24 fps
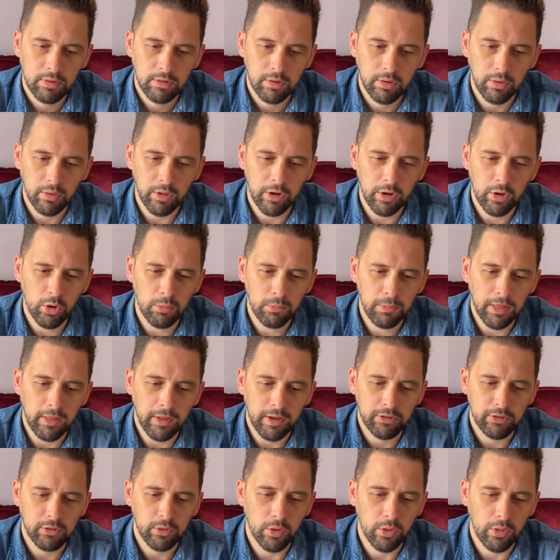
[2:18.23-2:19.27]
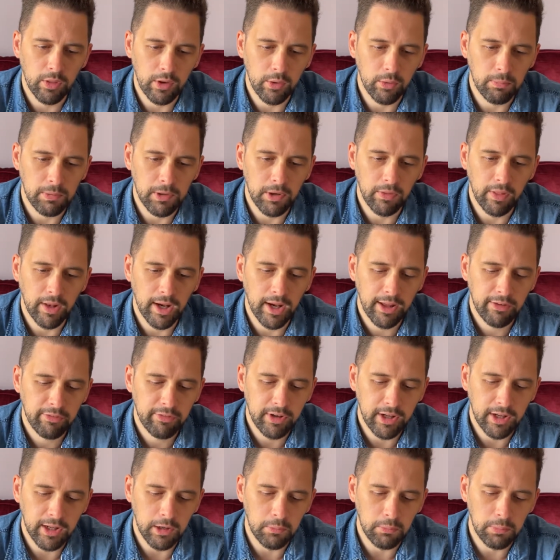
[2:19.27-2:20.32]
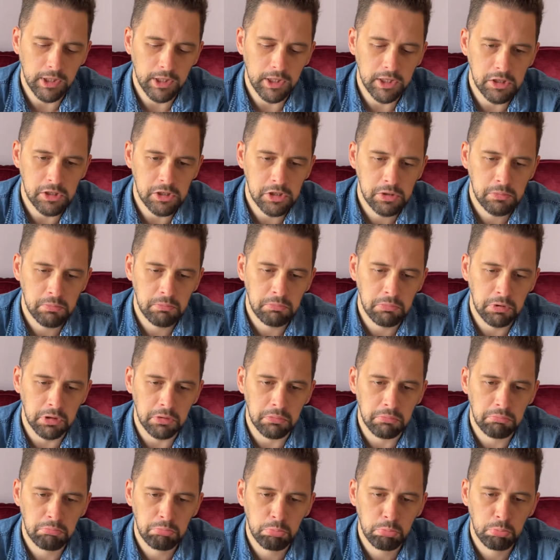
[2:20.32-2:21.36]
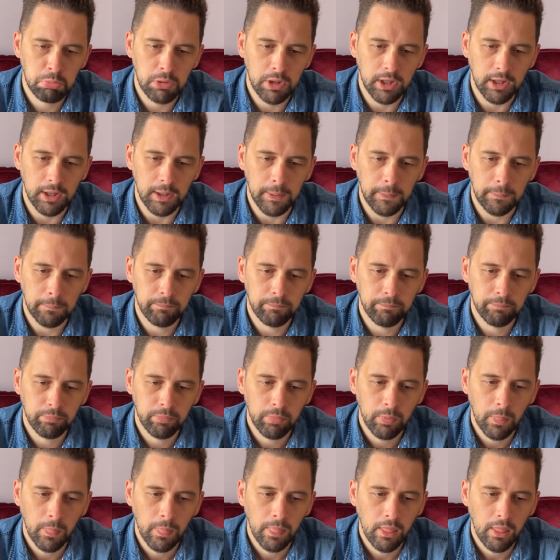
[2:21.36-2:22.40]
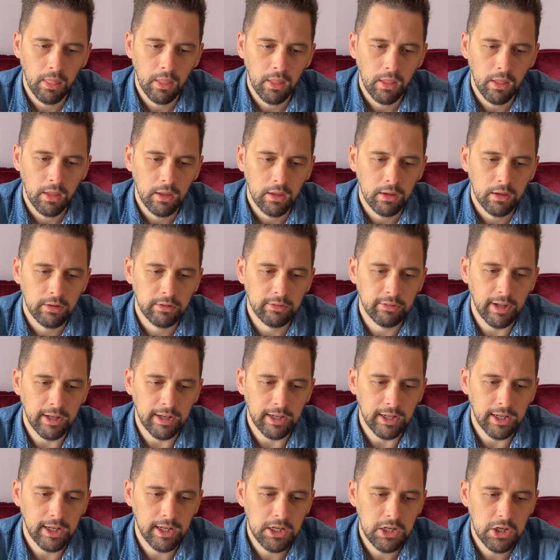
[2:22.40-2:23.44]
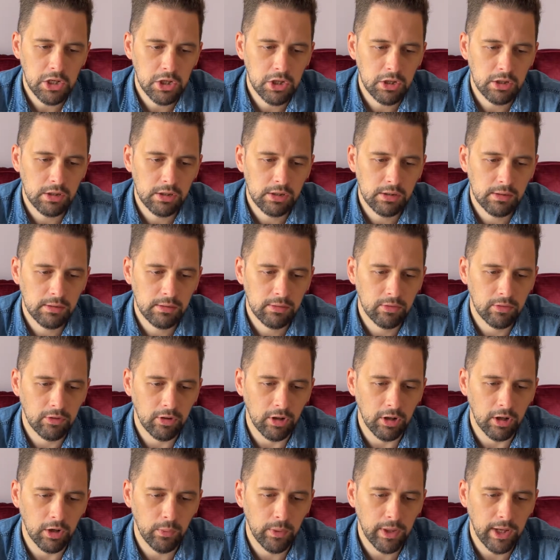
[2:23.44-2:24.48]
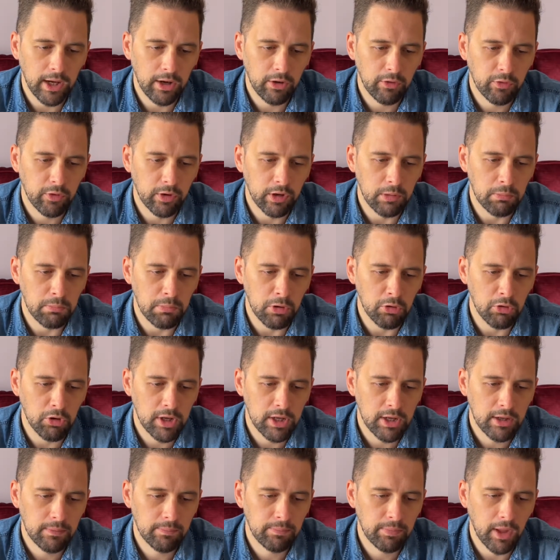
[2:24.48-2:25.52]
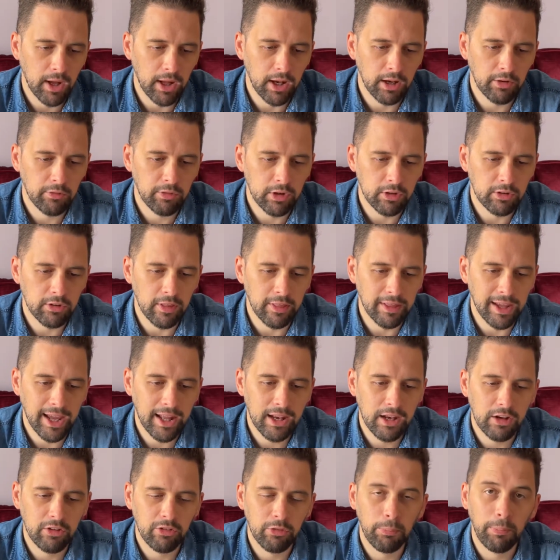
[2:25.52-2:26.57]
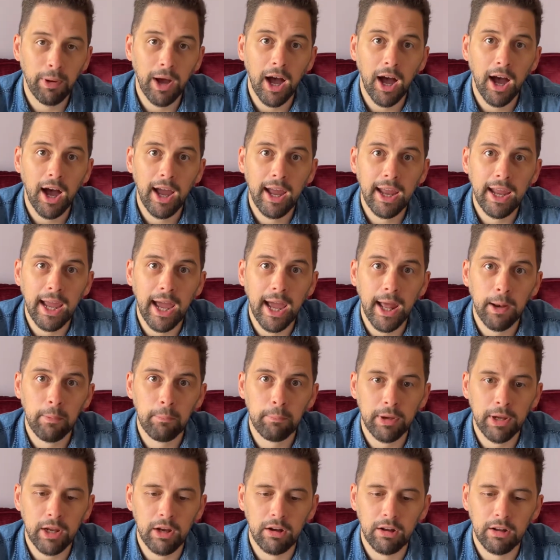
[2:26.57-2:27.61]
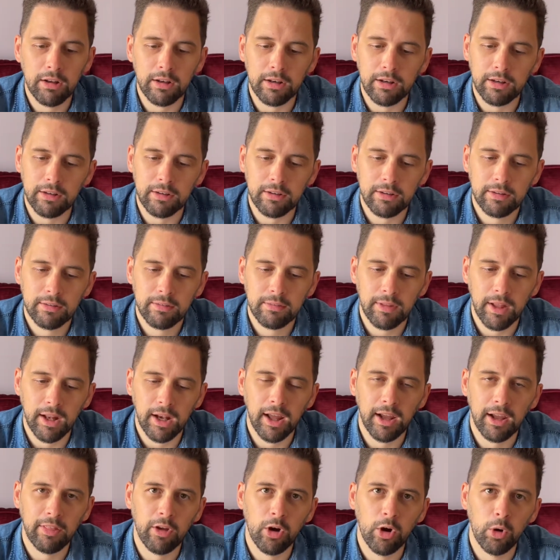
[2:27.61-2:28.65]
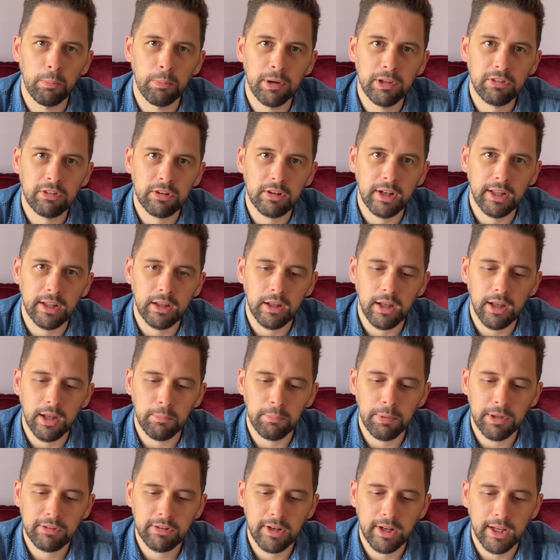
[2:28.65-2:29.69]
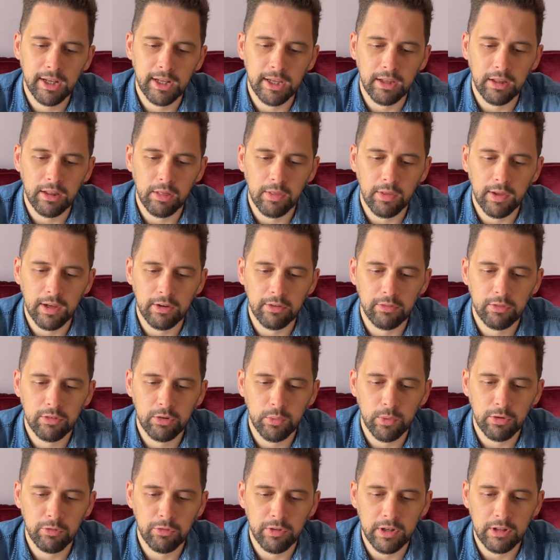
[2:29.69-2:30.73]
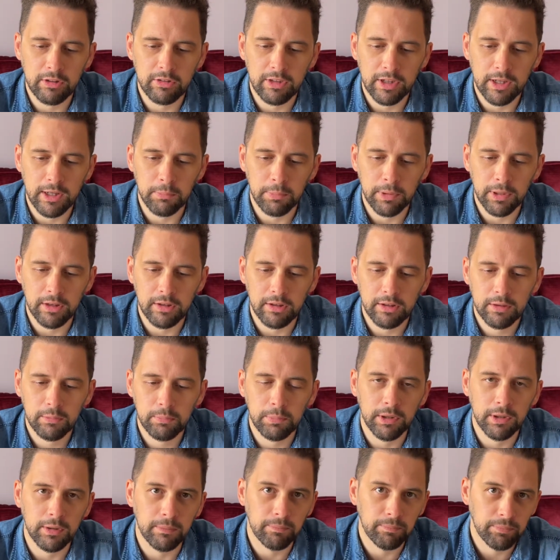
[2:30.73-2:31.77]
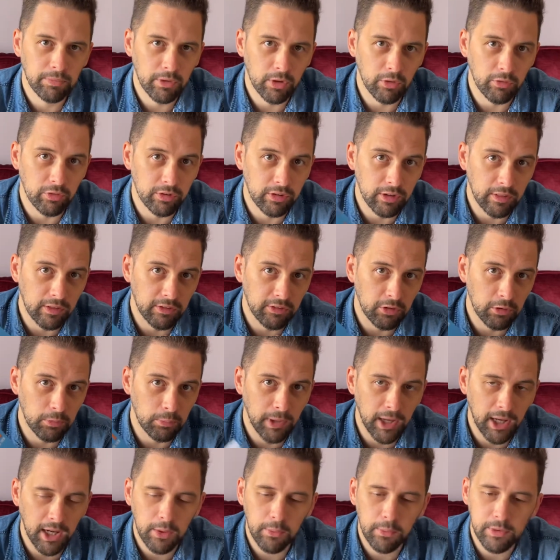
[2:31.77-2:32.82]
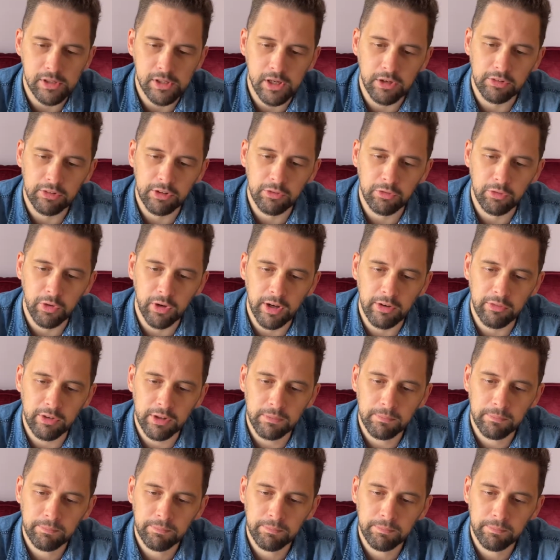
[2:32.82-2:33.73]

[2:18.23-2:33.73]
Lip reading: Although normally that sort of thing would be on the left-hand page, but okay. Dedication to Louis, Alfred and Maria. I love you to the end of pi and beyond. They like the whole Buzz Lightyear thing of to infinity and beyond, but obviously this is pi, which goes on forever.